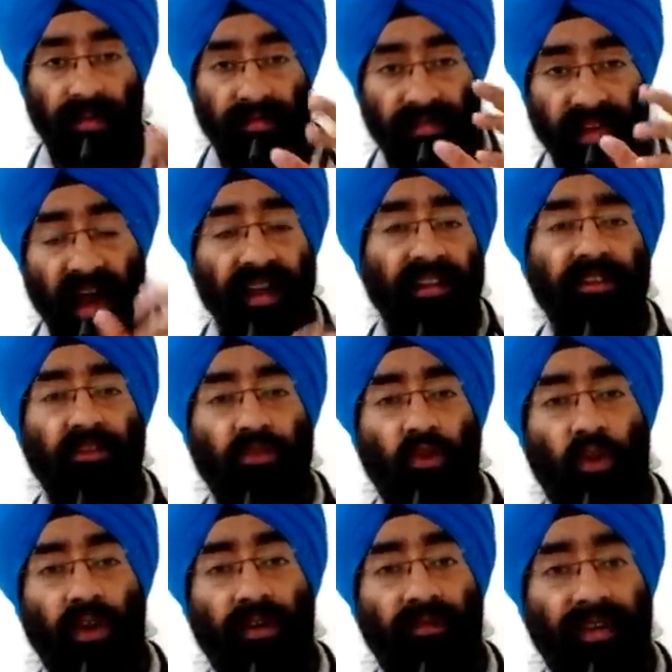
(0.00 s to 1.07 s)
That is
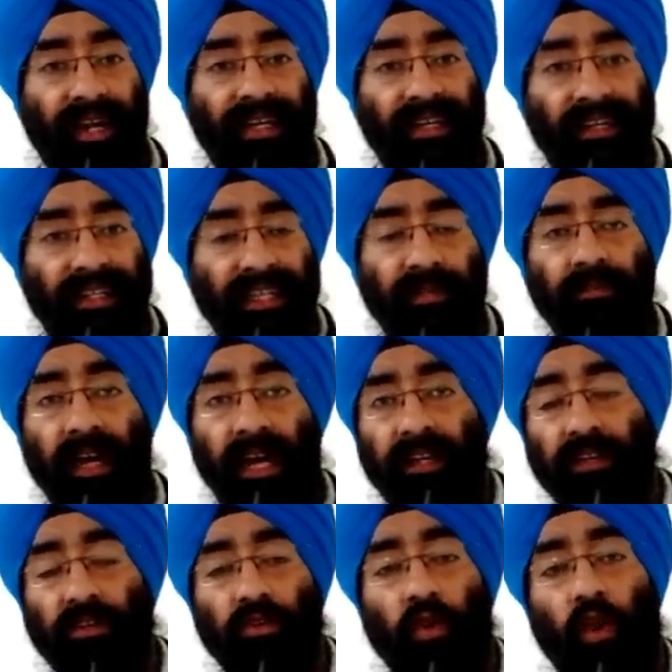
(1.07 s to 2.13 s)
called a wet dream, that
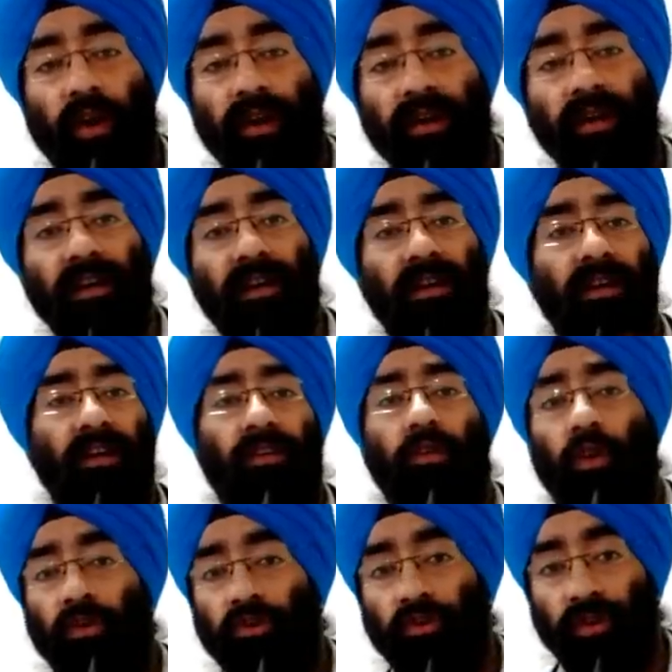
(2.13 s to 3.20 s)
is called a
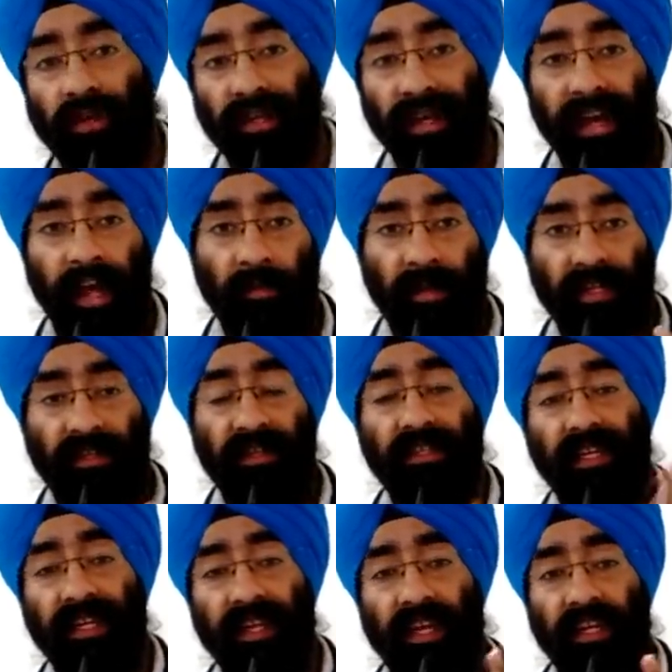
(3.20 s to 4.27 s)
nocturnal emesis
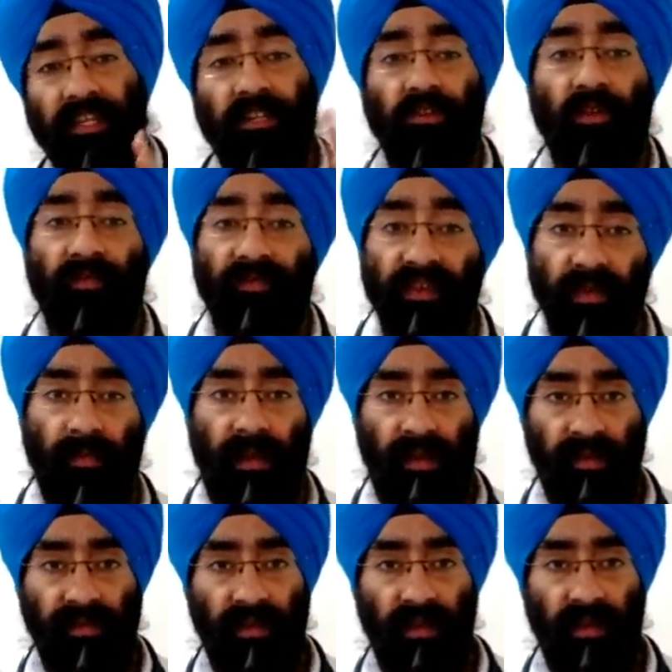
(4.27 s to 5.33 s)
in cases of
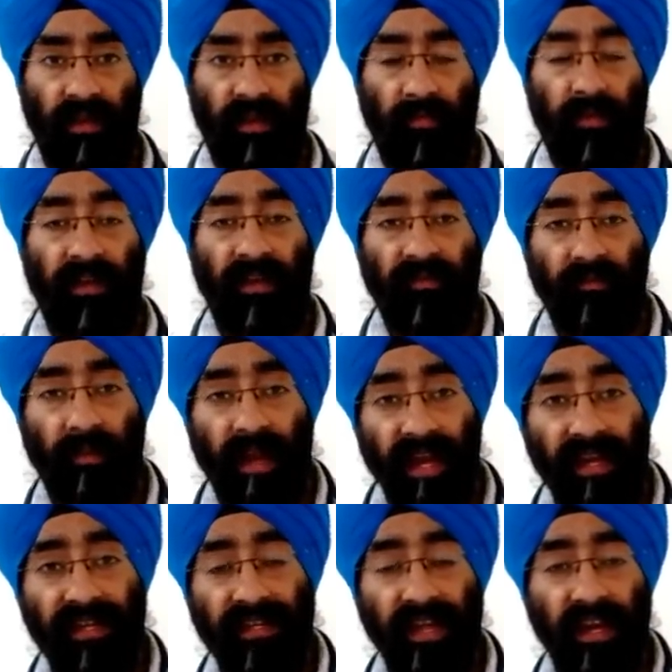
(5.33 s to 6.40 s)
females. But in
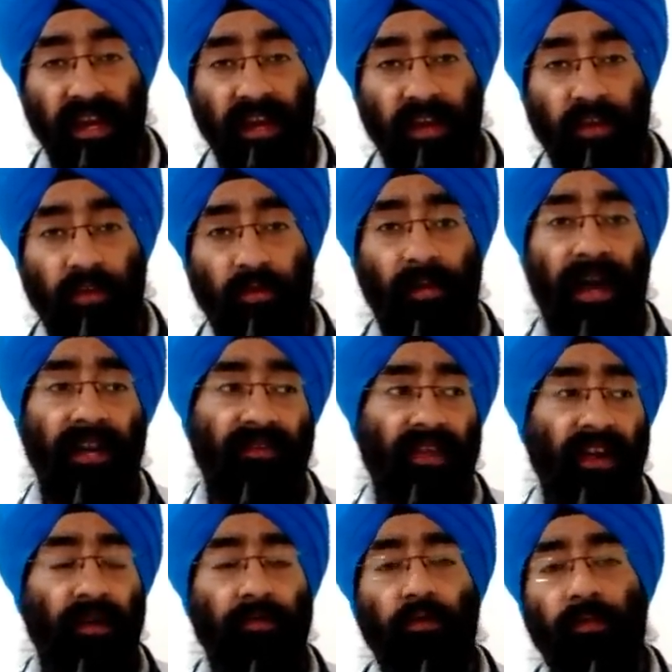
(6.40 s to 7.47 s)
males, you might wake
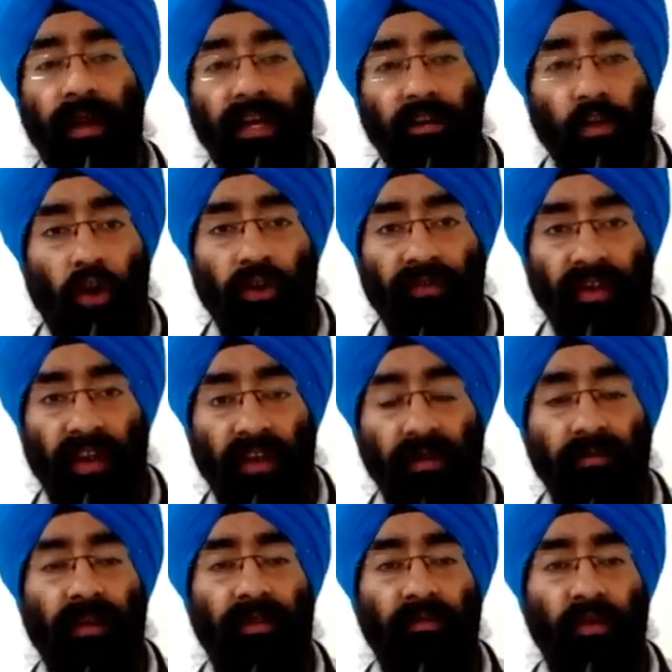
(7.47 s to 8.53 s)
up, you might not wake
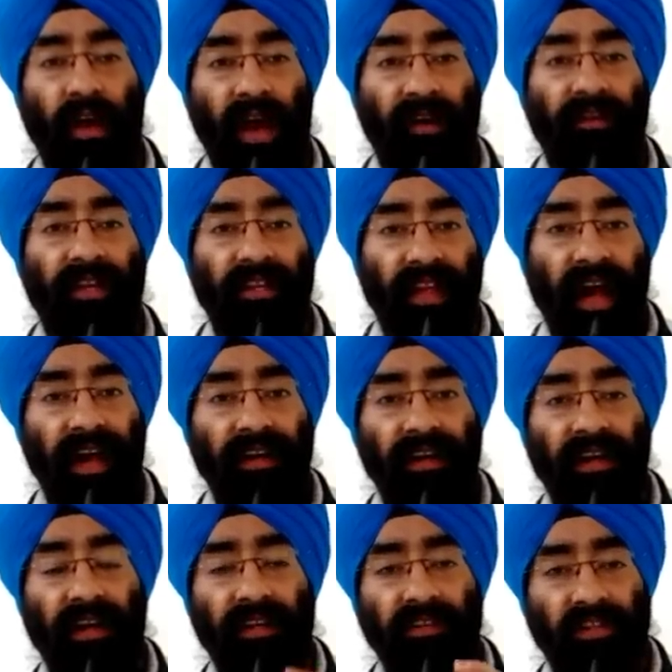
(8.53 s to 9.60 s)
up. If you're having
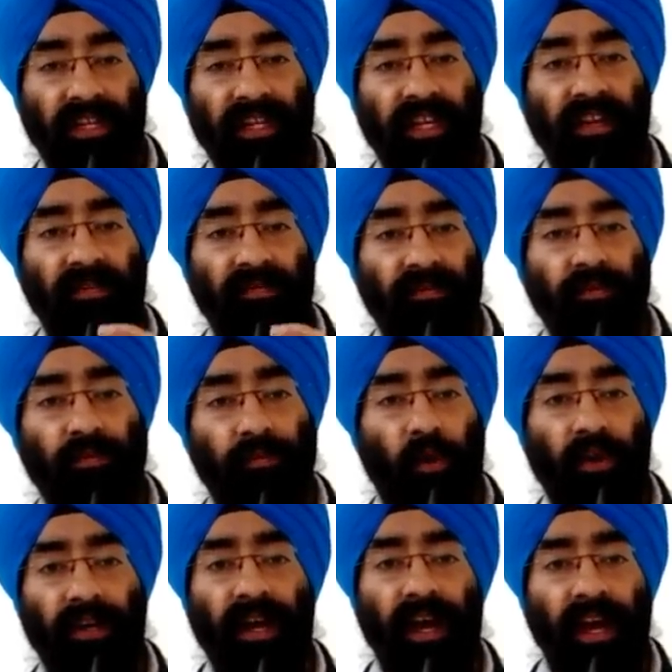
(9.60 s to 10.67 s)
that sticky
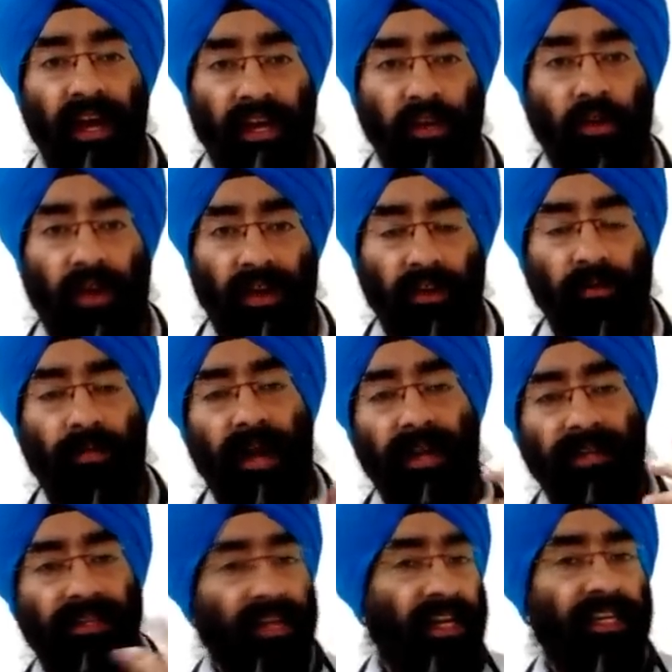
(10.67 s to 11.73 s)
spot in your
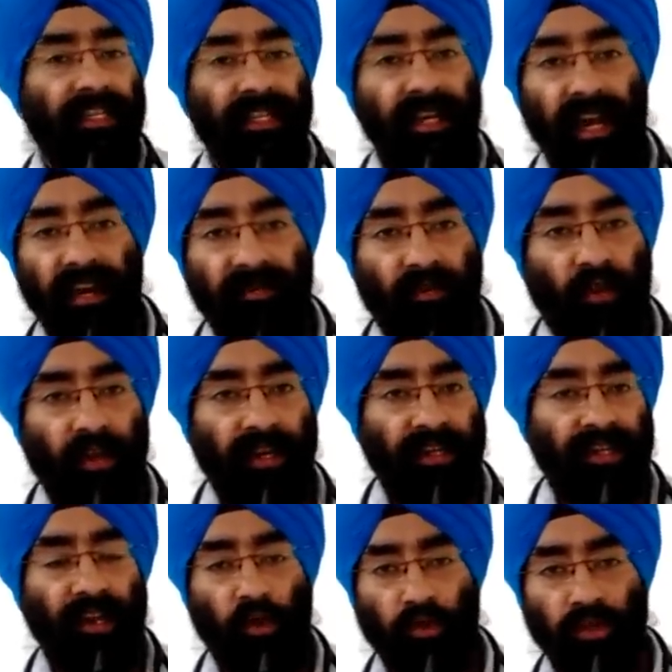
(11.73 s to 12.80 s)
underpants, it's nightfall, it's
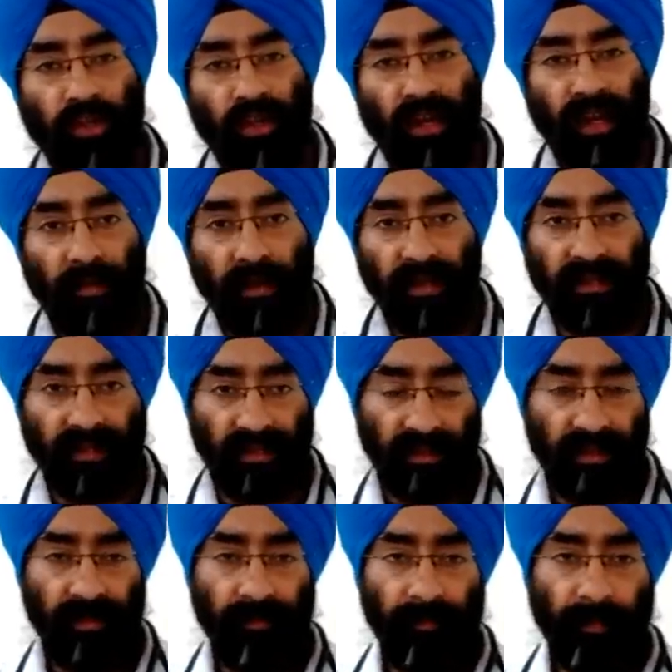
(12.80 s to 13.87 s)
nocturnal emesis.